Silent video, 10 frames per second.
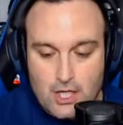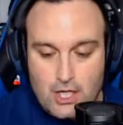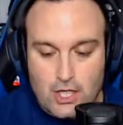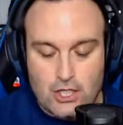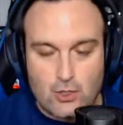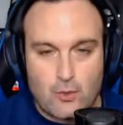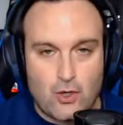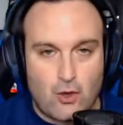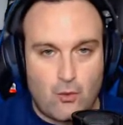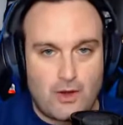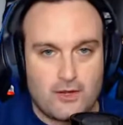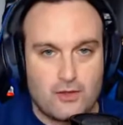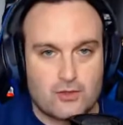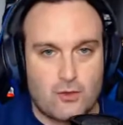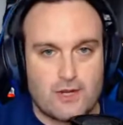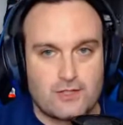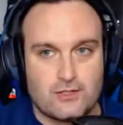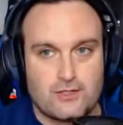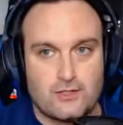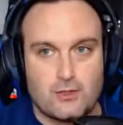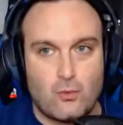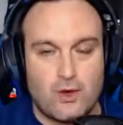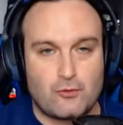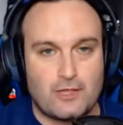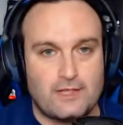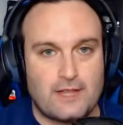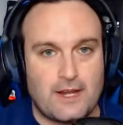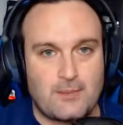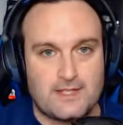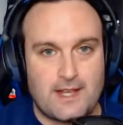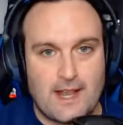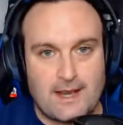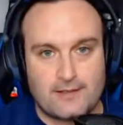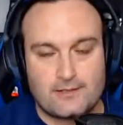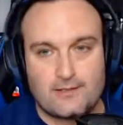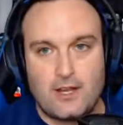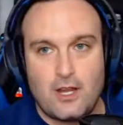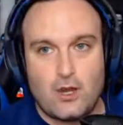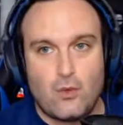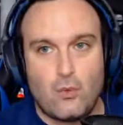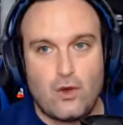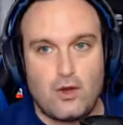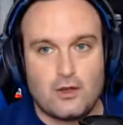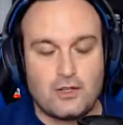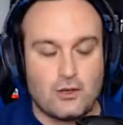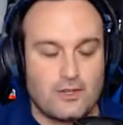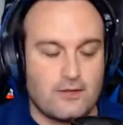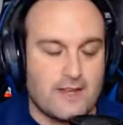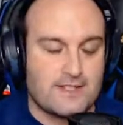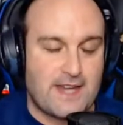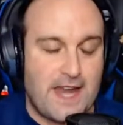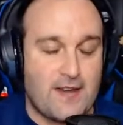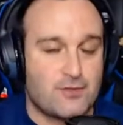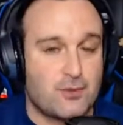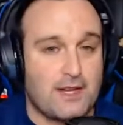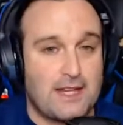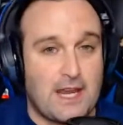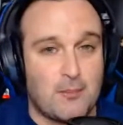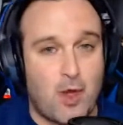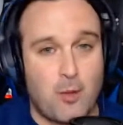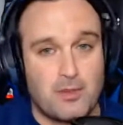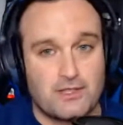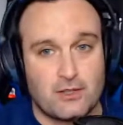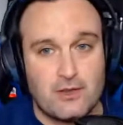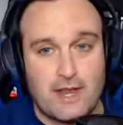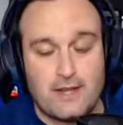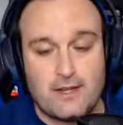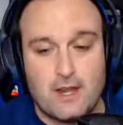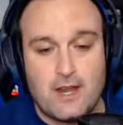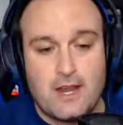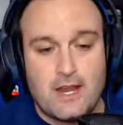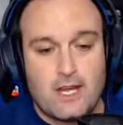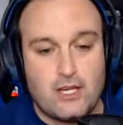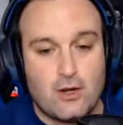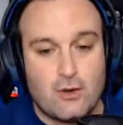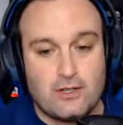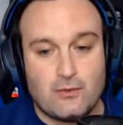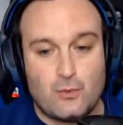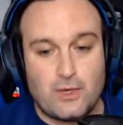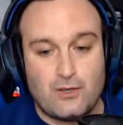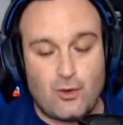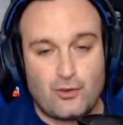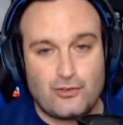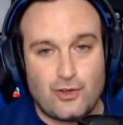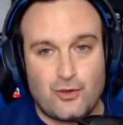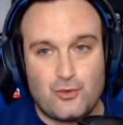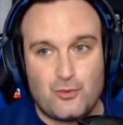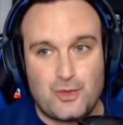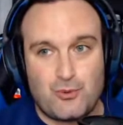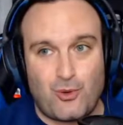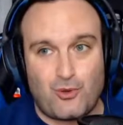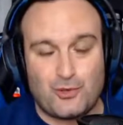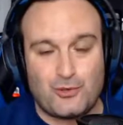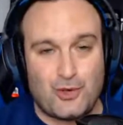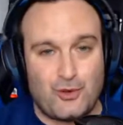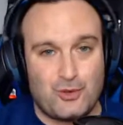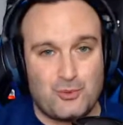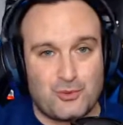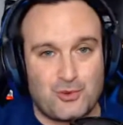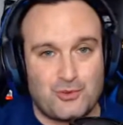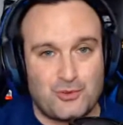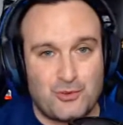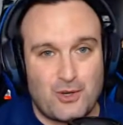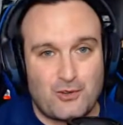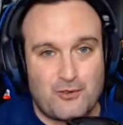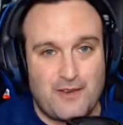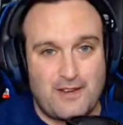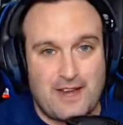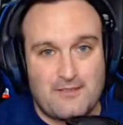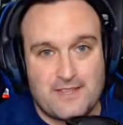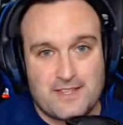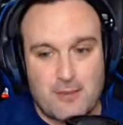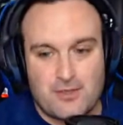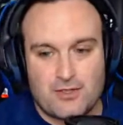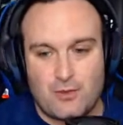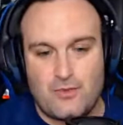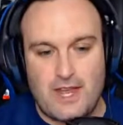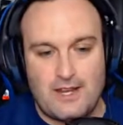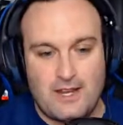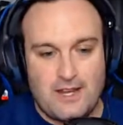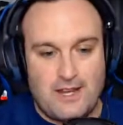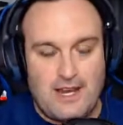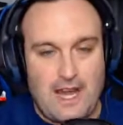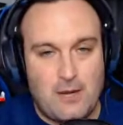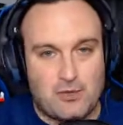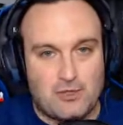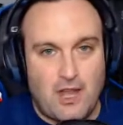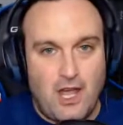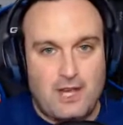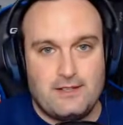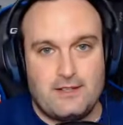we all wanted those questions to what really led up to the Hex. Well, the events after Endgame up until then, and we were also told, and we also found out this episode that Hayward lied.